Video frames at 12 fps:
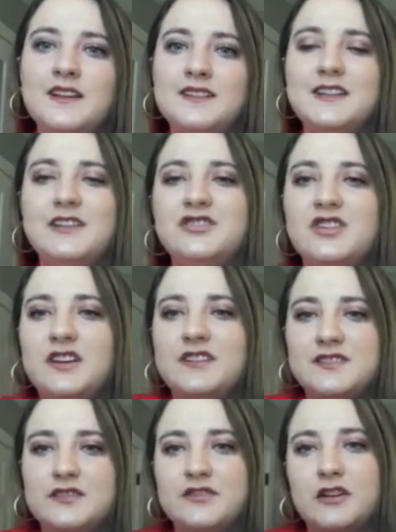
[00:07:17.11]
teaching
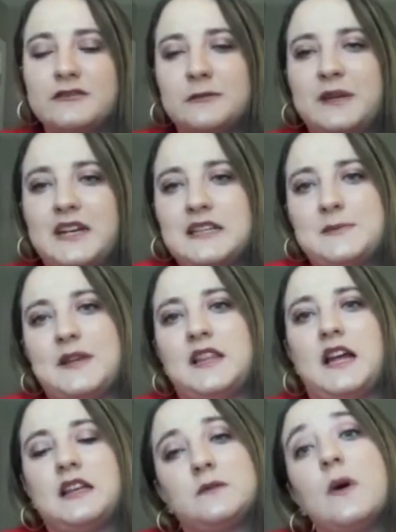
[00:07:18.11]
so far for me has been
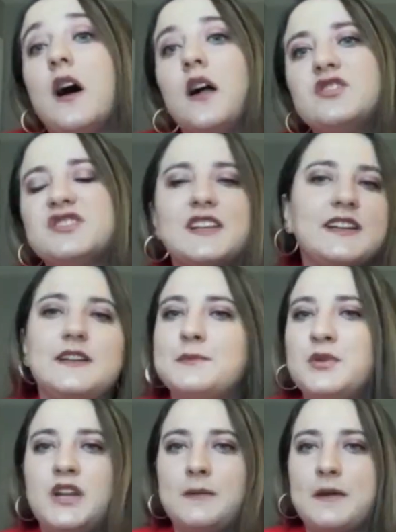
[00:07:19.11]
that as well, just
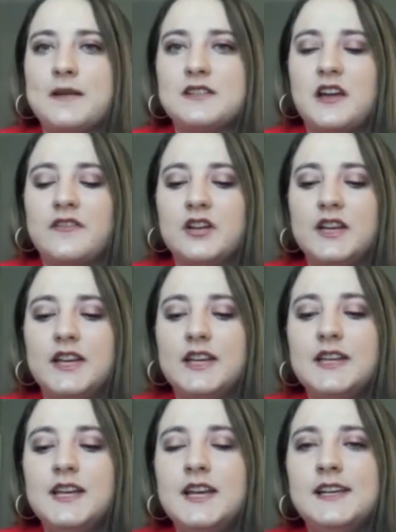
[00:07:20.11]
putting my best effort
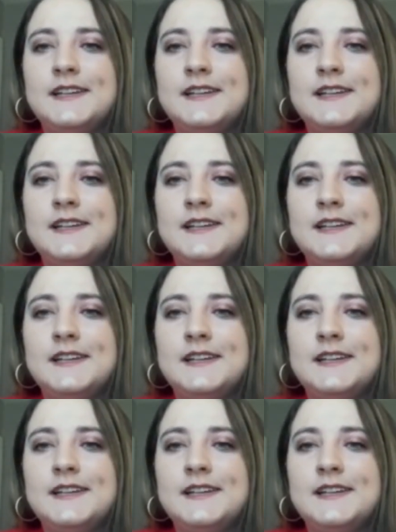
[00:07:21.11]
in.